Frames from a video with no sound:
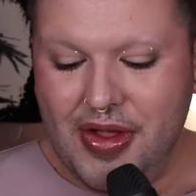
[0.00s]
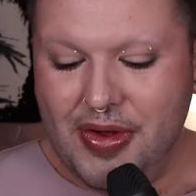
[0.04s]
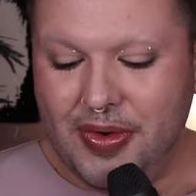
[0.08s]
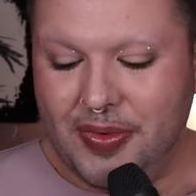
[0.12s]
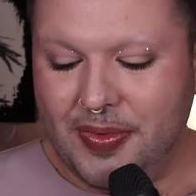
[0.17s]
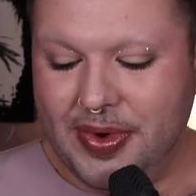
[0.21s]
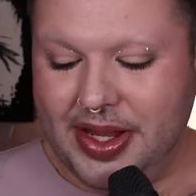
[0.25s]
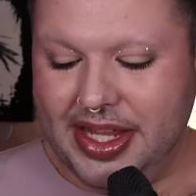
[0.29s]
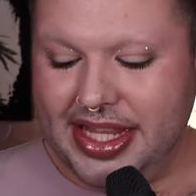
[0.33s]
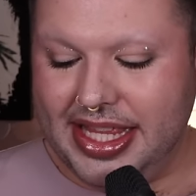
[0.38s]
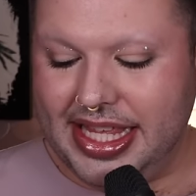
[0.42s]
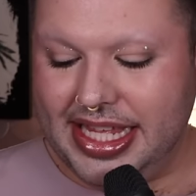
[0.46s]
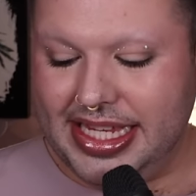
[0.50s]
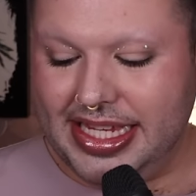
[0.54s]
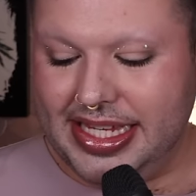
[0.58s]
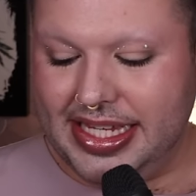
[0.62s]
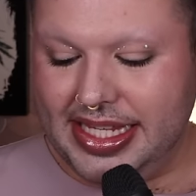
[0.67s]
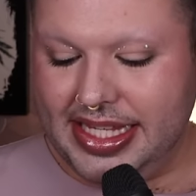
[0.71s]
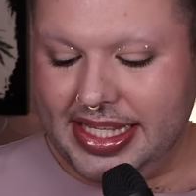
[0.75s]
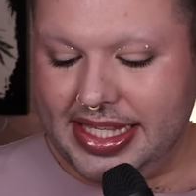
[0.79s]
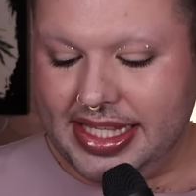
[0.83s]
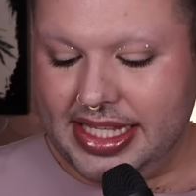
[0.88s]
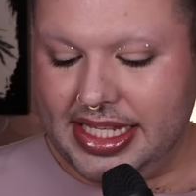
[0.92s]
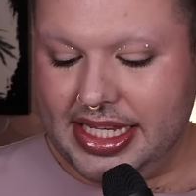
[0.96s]

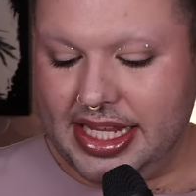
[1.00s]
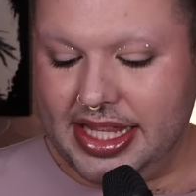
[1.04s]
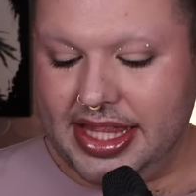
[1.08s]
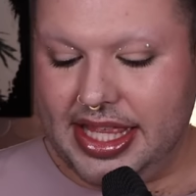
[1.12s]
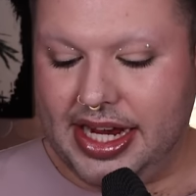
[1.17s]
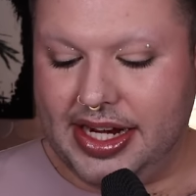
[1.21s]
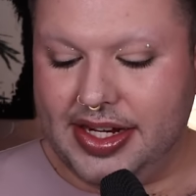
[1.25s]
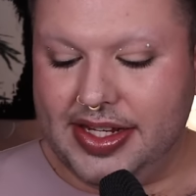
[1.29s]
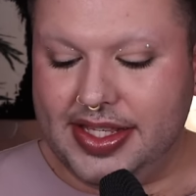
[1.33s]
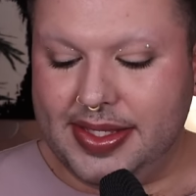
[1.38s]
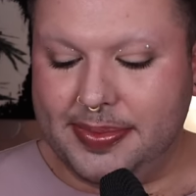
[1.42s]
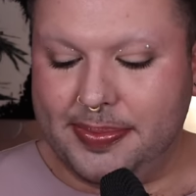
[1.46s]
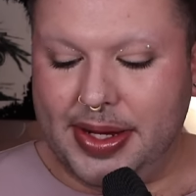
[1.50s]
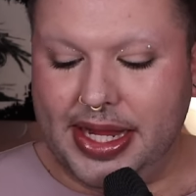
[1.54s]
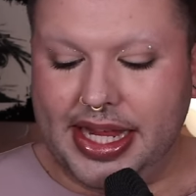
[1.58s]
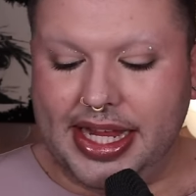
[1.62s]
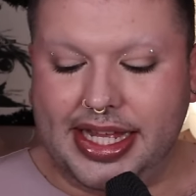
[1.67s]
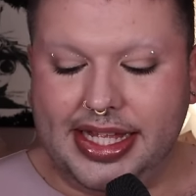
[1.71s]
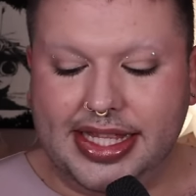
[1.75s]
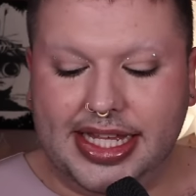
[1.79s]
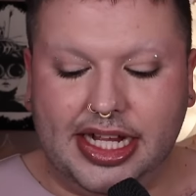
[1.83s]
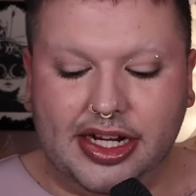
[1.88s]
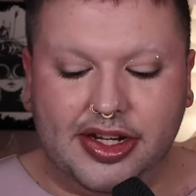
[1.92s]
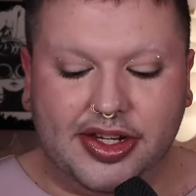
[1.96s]
released their spring
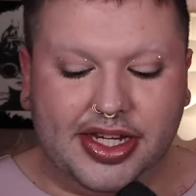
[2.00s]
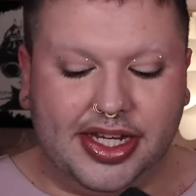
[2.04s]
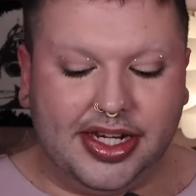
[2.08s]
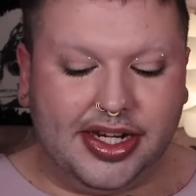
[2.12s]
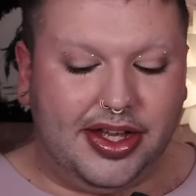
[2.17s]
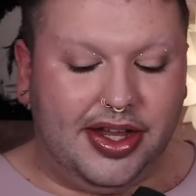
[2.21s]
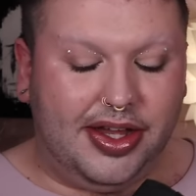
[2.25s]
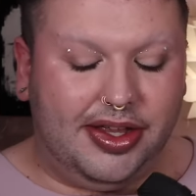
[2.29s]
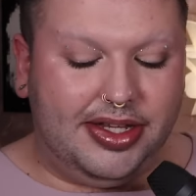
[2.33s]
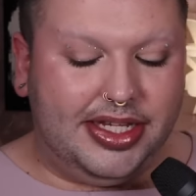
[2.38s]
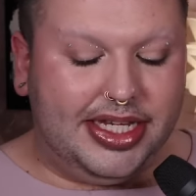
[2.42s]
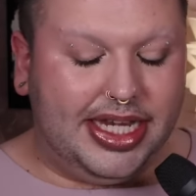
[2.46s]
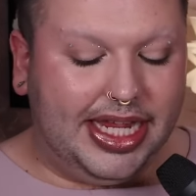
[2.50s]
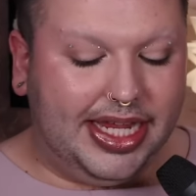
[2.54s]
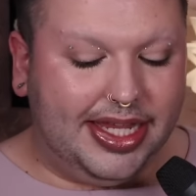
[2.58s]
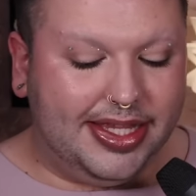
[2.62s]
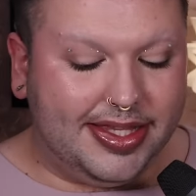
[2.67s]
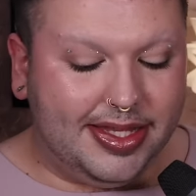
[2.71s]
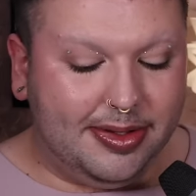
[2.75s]
collection called Days in